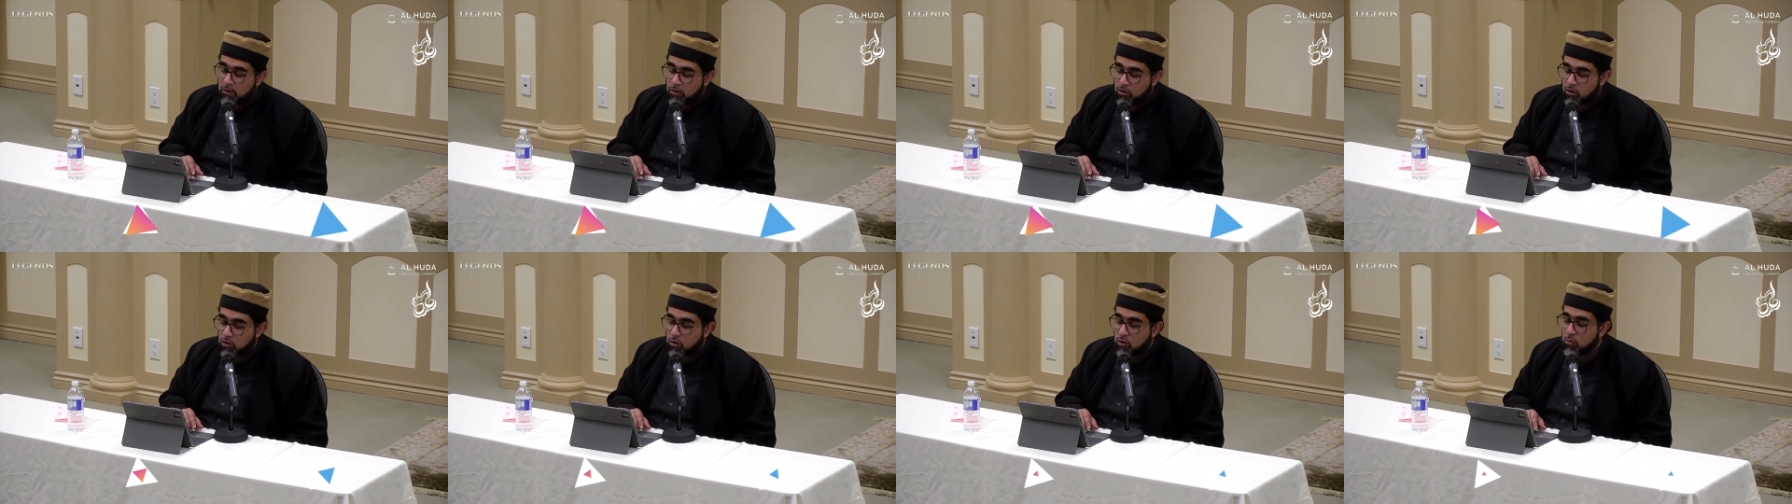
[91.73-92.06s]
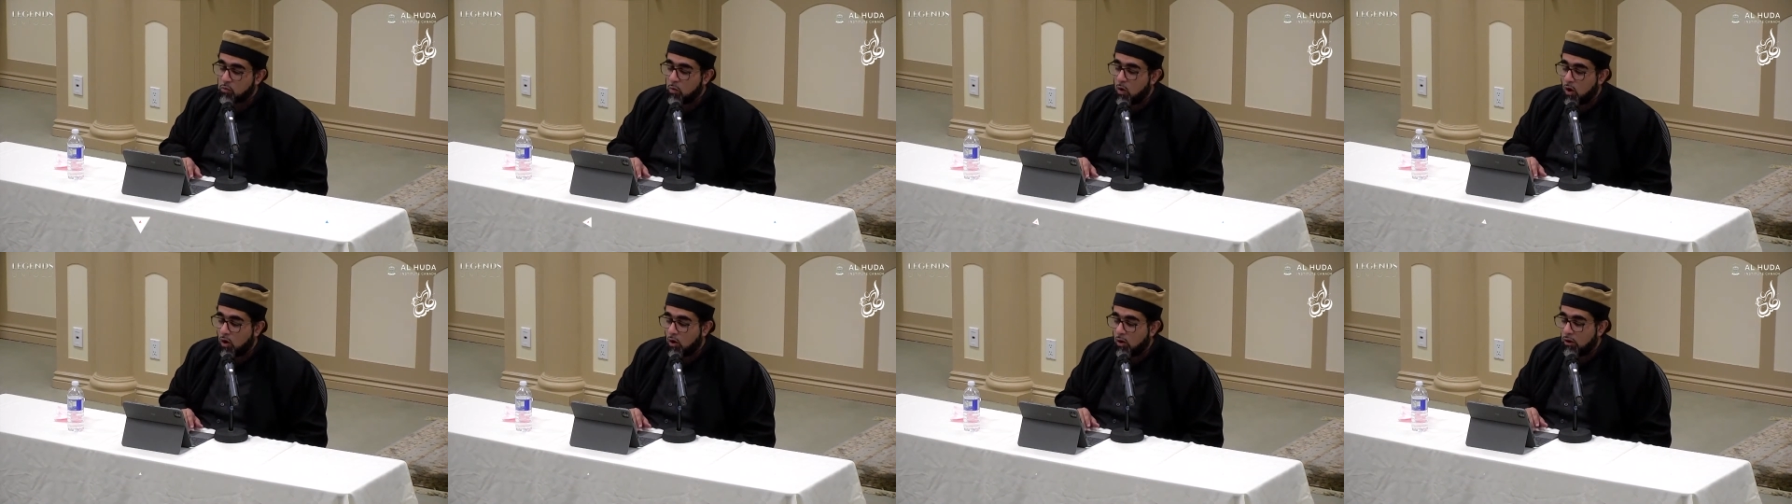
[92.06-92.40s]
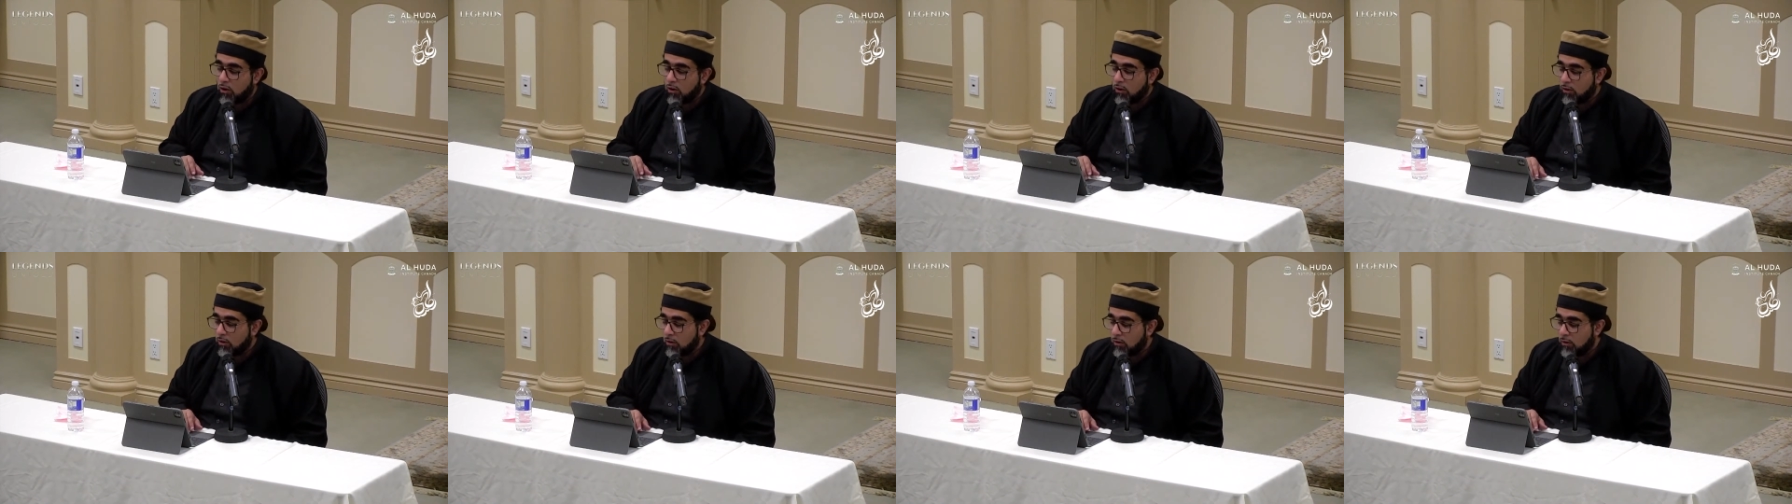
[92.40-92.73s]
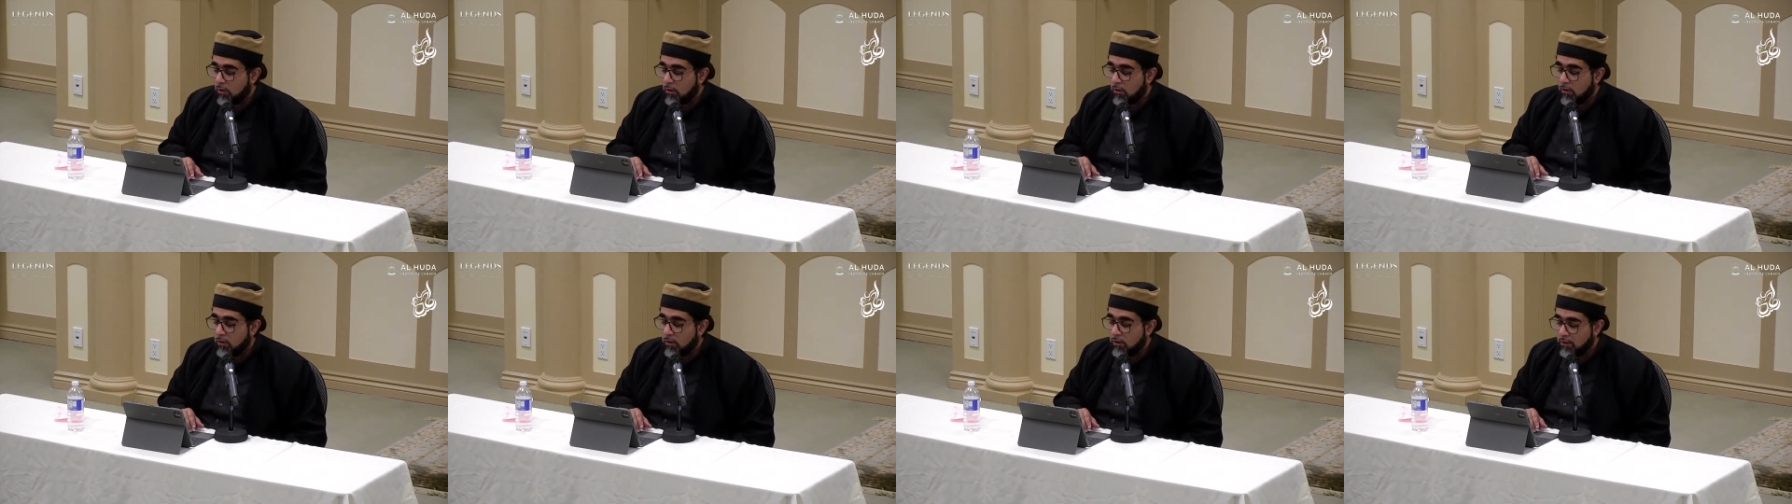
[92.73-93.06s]
small
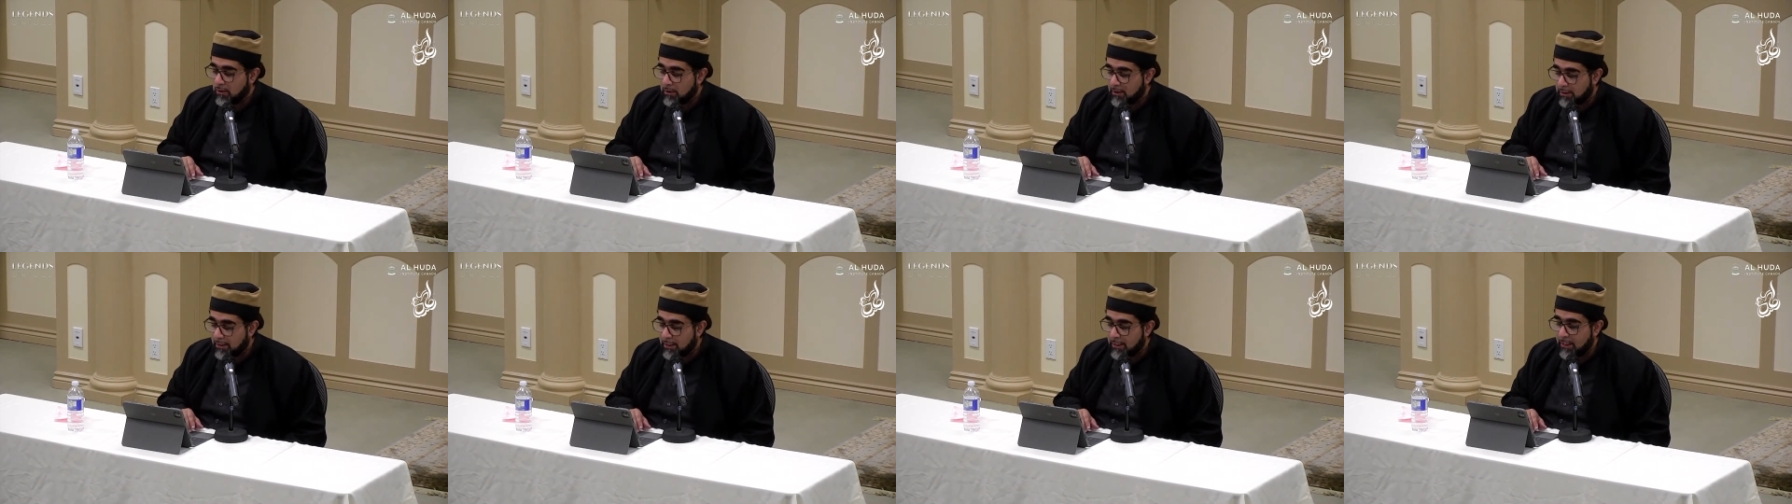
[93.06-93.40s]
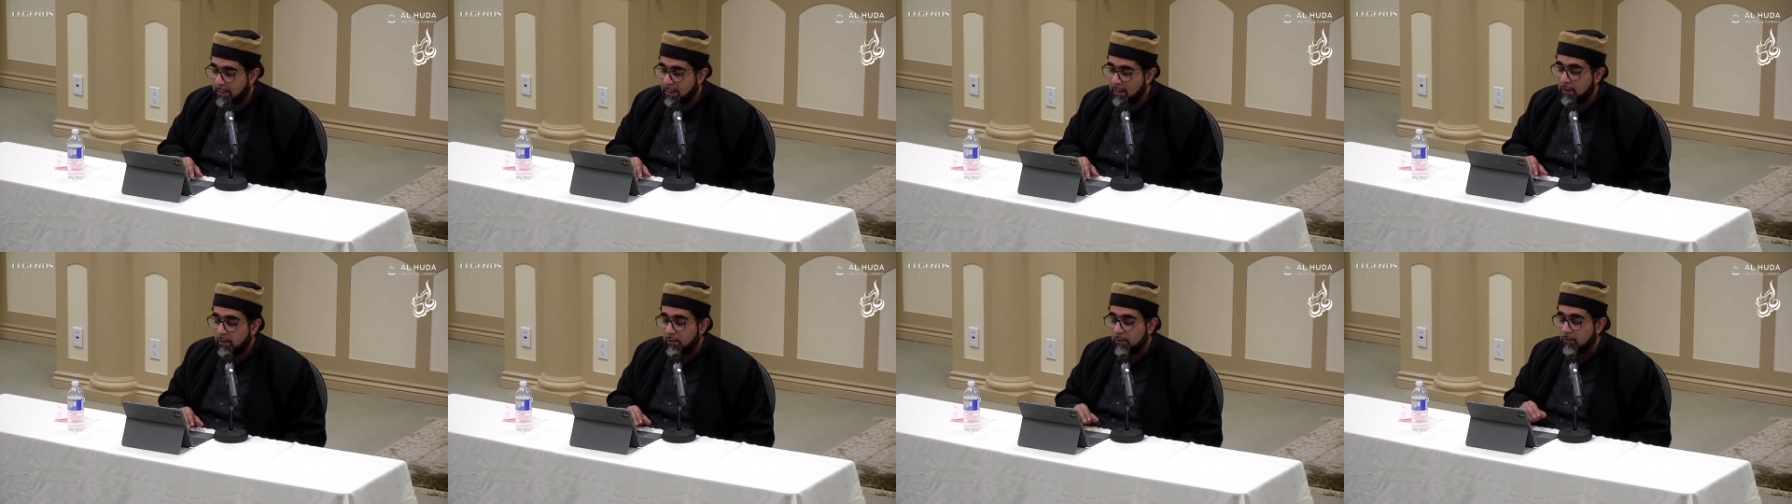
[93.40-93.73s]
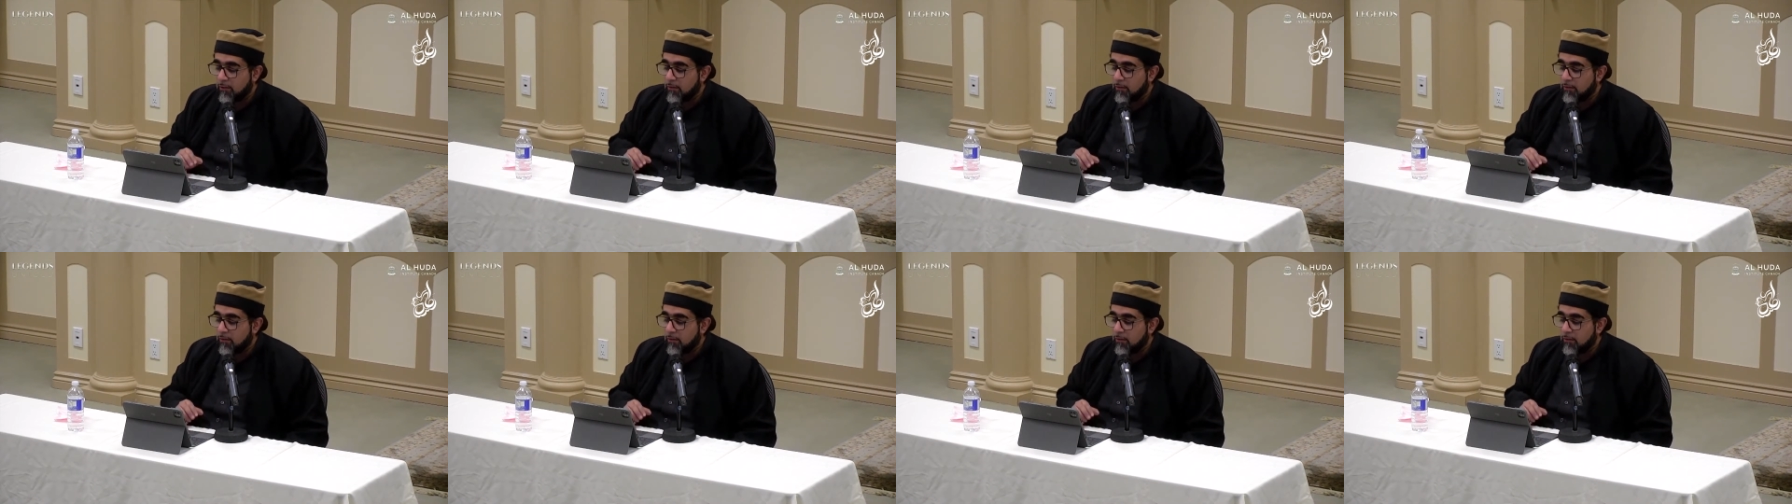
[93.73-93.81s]
city,